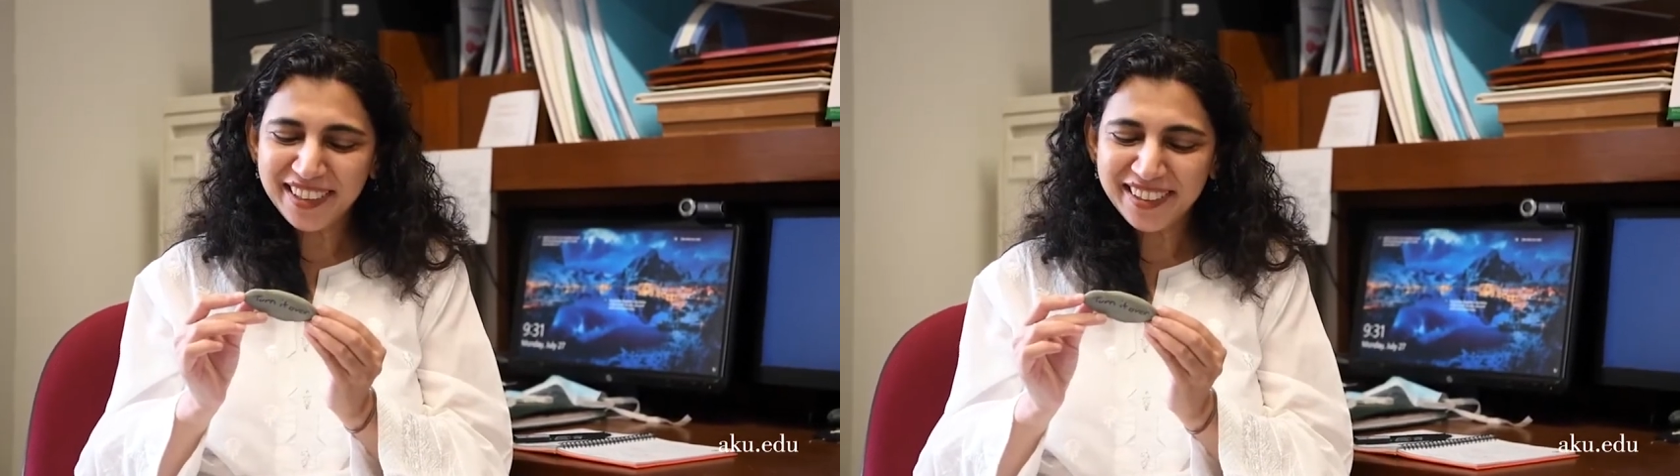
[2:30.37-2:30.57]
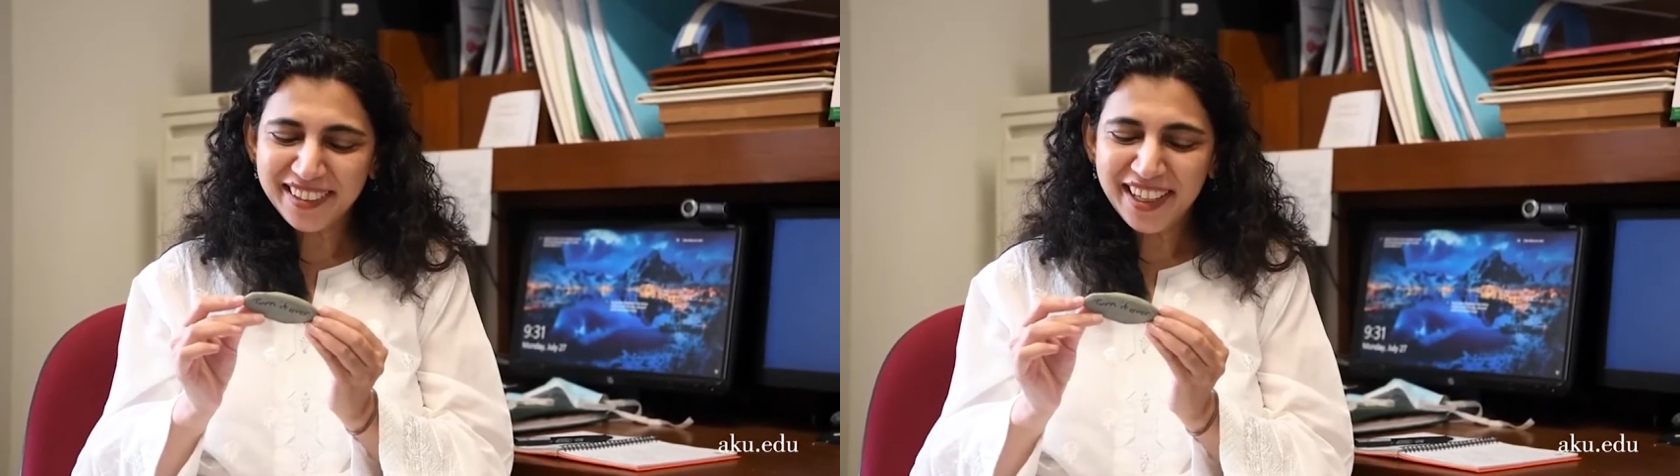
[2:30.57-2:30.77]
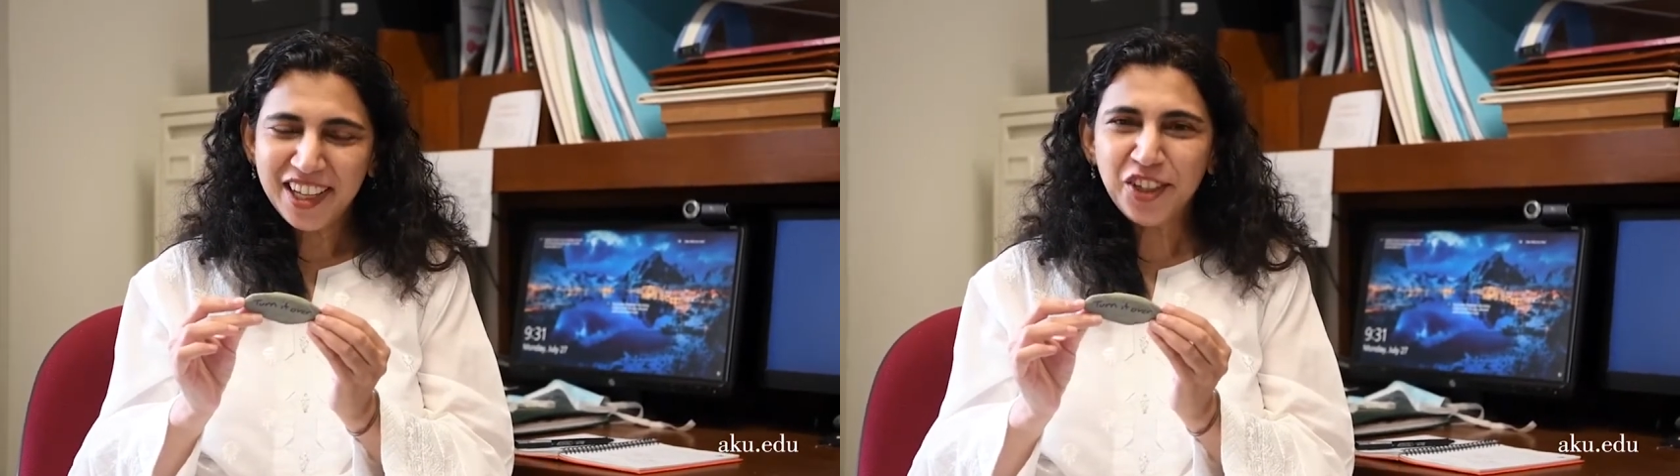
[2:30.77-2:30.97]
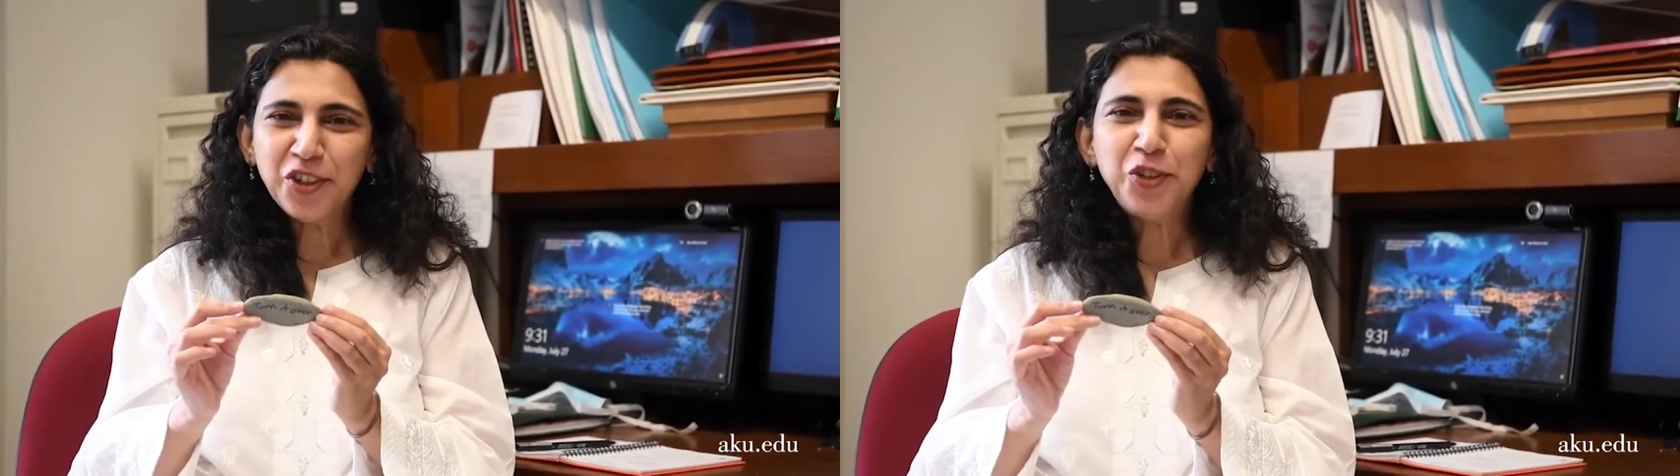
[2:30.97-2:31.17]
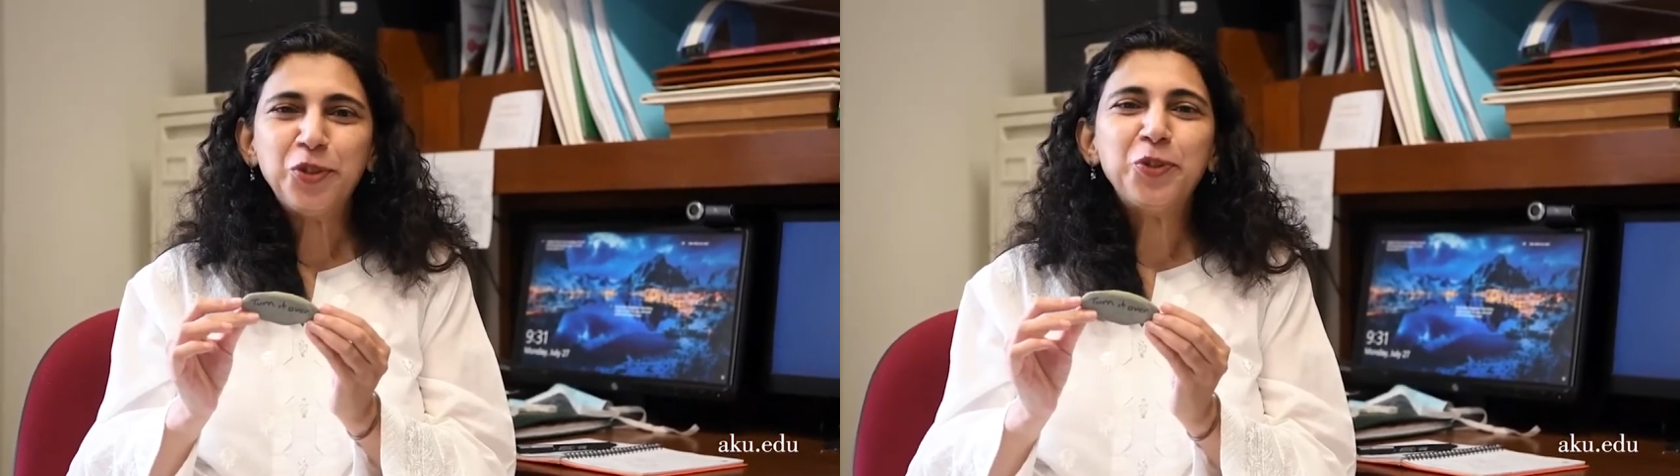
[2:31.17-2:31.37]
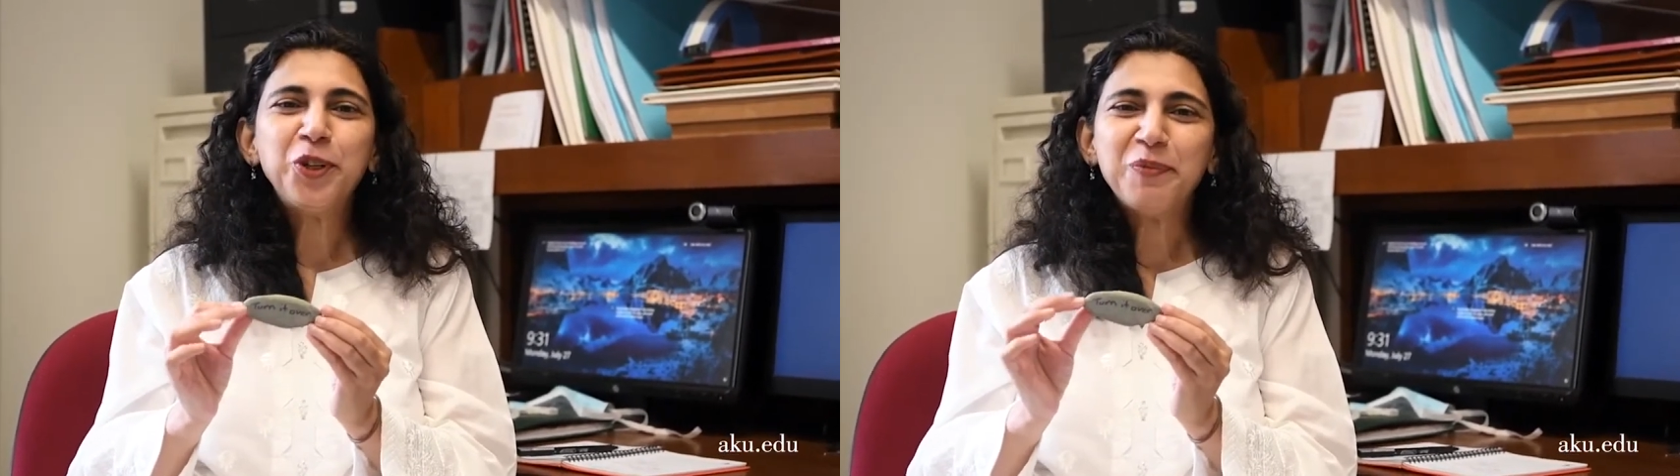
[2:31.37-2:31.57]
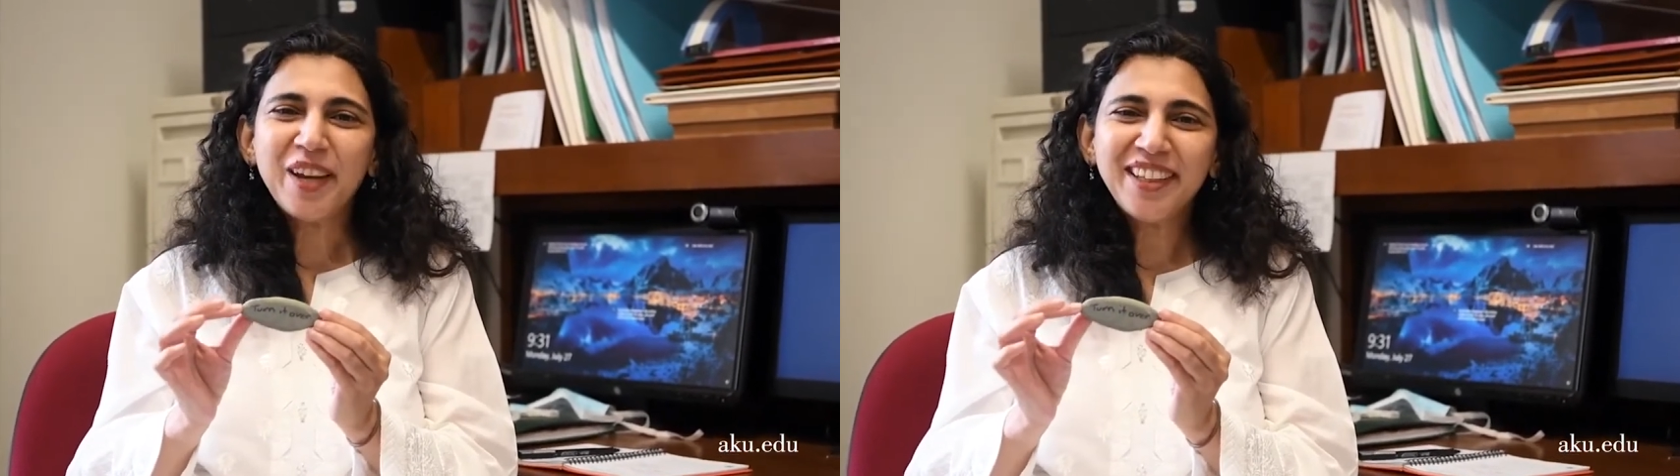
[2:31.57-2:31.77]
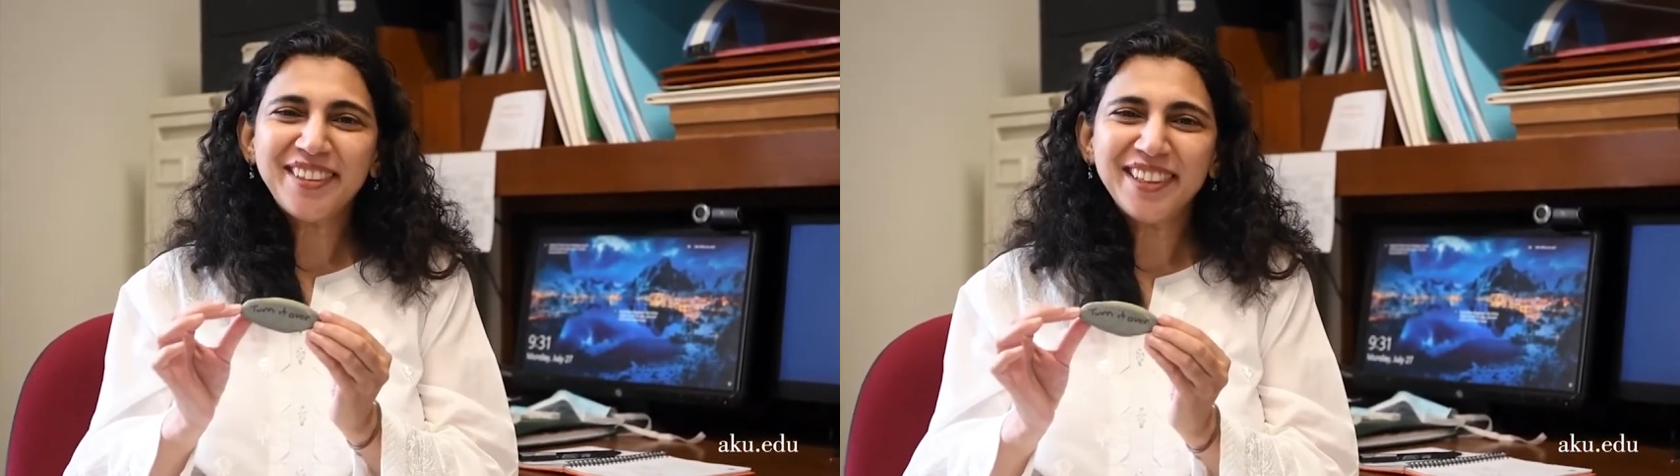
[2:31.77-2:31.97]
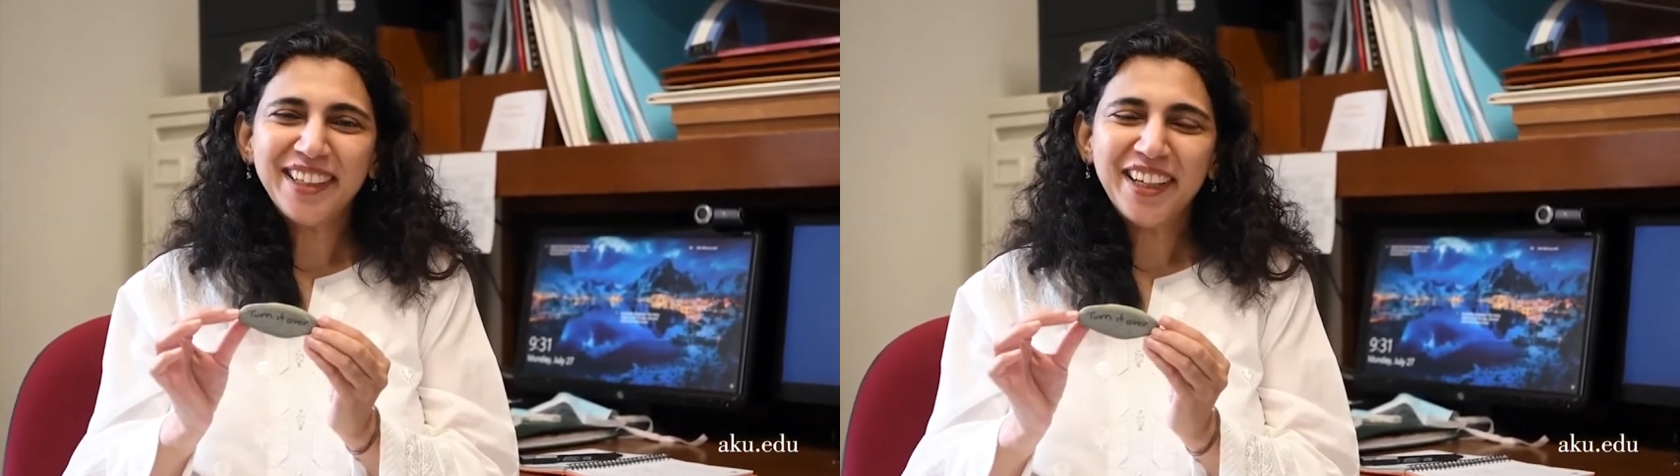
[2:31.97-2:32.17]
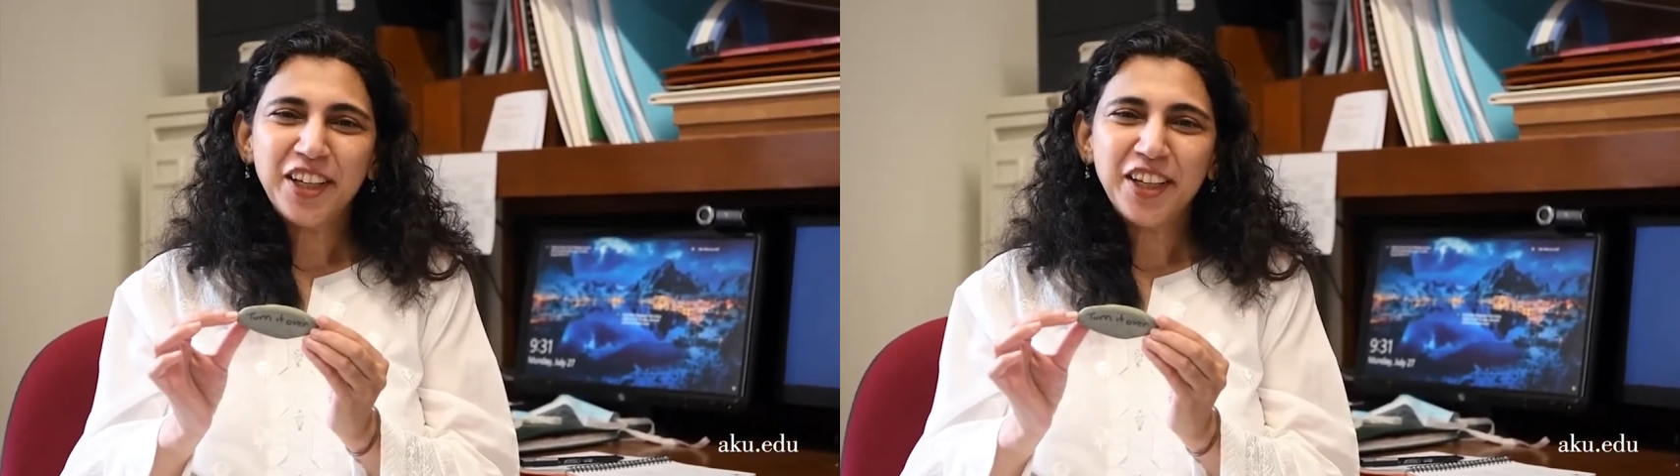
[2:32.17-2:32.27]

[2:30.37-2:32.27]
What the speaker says: is you do your best,